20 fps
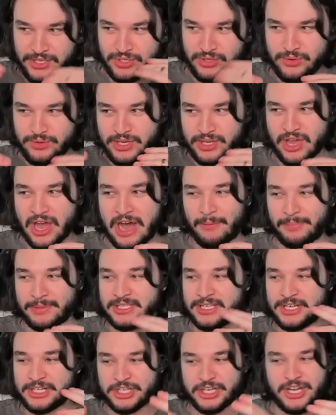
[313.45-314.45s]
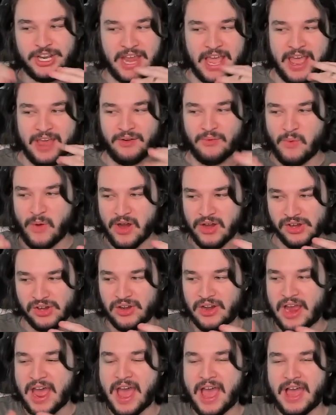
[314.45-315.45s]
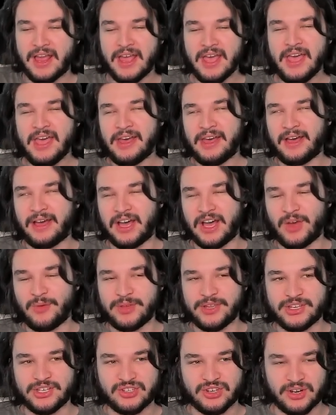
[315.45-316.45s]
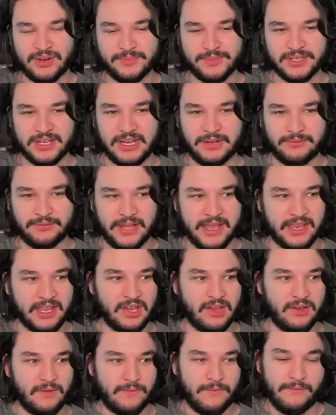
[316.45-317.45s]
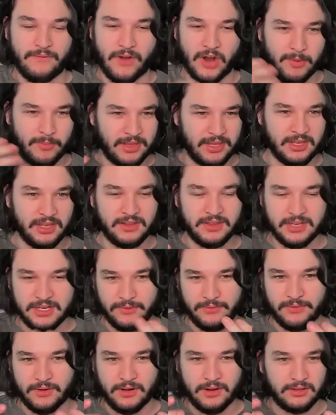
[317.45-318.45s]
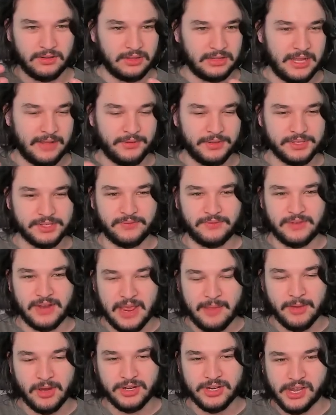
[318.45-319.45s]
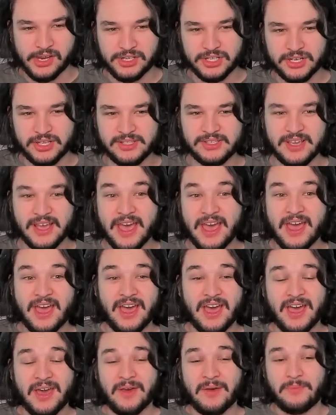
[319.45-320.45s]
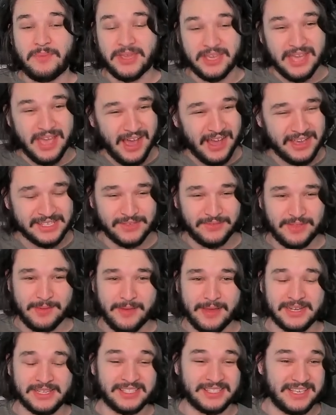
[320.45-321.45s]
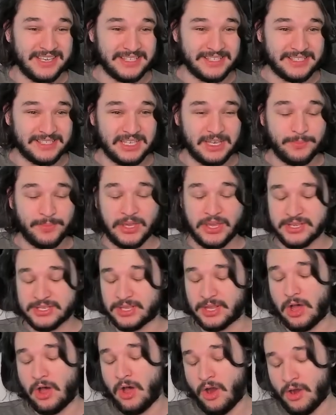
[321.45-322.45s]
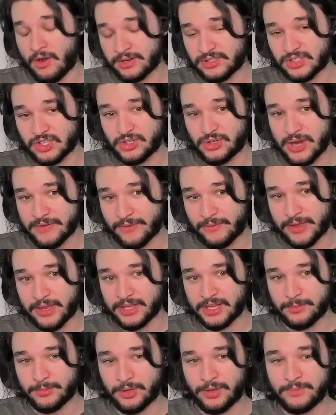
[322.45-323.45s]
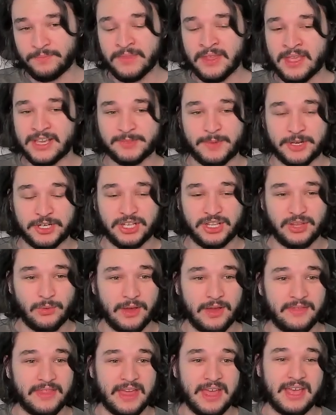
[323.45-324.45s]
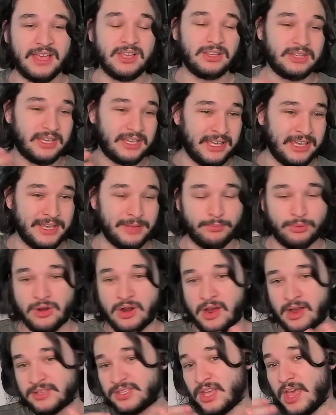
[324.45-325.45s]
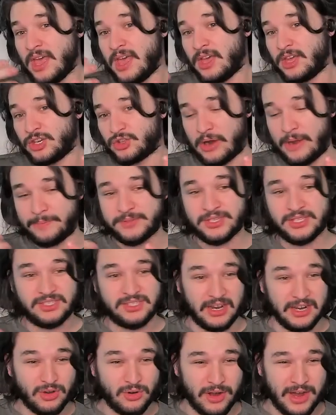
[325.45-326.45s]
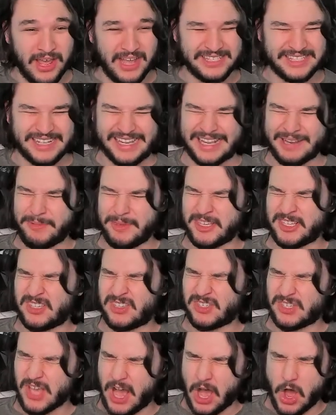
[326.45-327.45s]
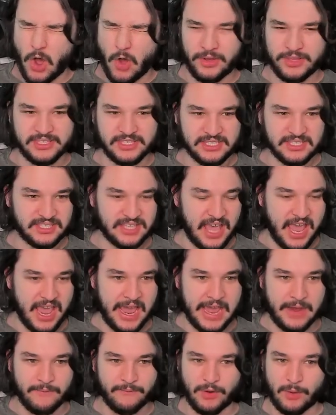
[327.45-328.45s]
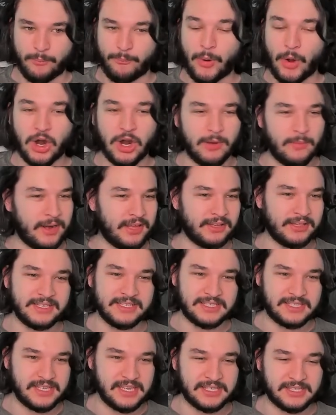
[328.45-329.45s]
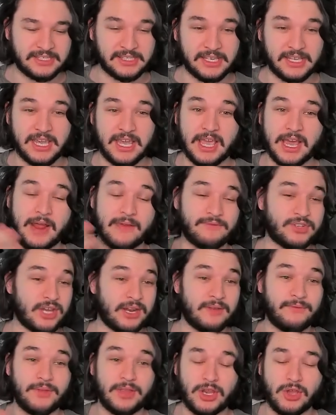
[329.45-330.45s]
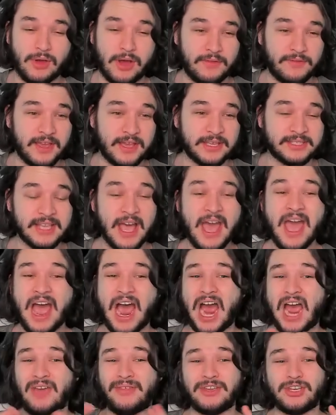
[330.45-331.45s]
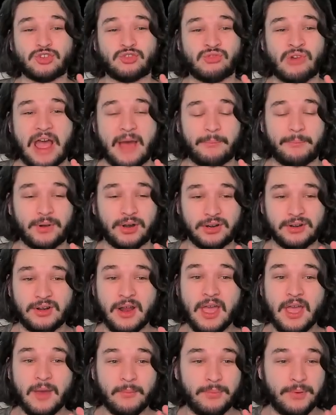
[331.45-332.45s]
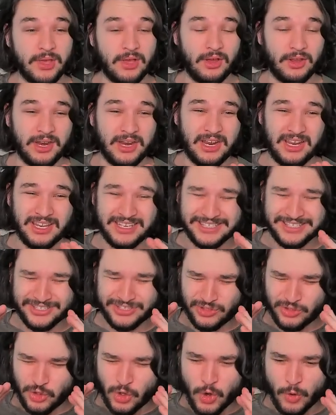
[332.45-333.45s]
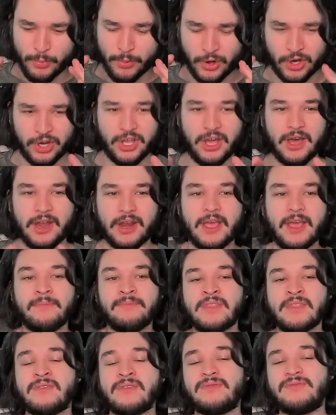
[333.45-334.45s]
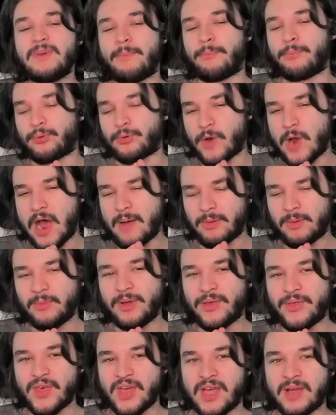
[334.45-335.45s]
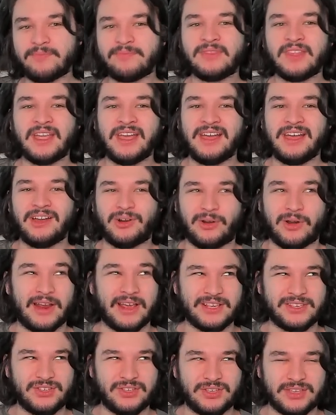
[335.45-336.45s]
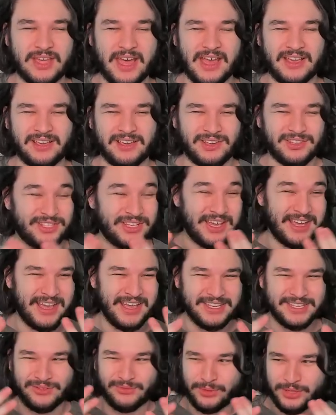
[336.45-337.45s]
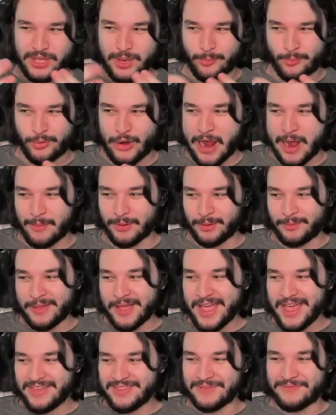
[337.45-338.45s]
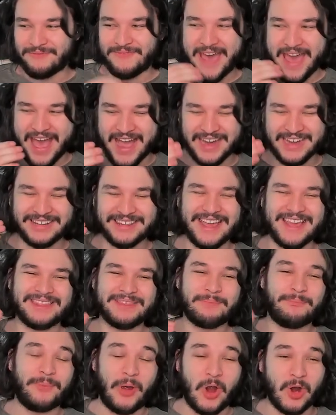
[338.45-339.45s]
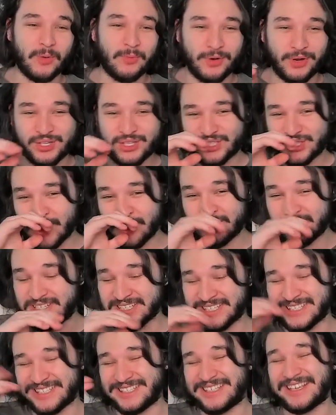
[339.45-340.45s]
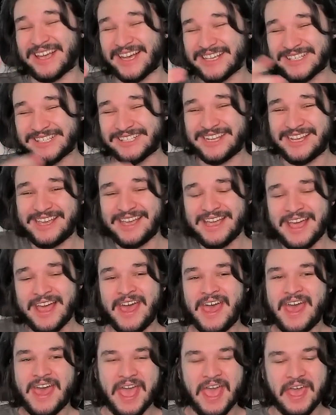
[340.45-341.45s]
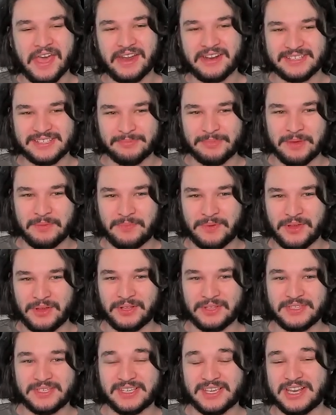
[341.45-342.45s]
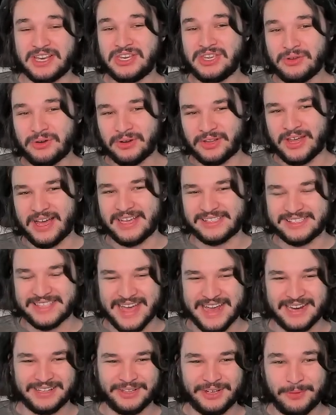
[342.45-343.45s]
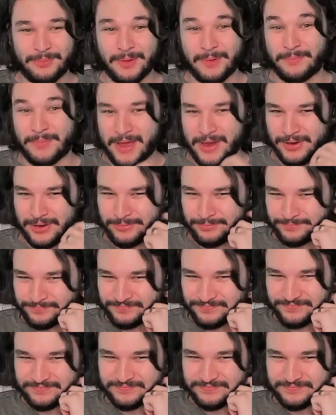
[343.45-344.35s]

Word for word: to the competition and where you're at um, in terms of like farming the different levels of Nightmare Dungeons, because of the amount of C C, because of the hearts that you have available, especially the one that Lucky Hit procs drops stun grenades. That could be so insane for permanently CCing, and I've done a video on this. I think Trapper build is super good. The problem with it, or I guess you could say isn't really a problem, the fact that the Barber is so disgusting and some of the builds can utilize that a little bit better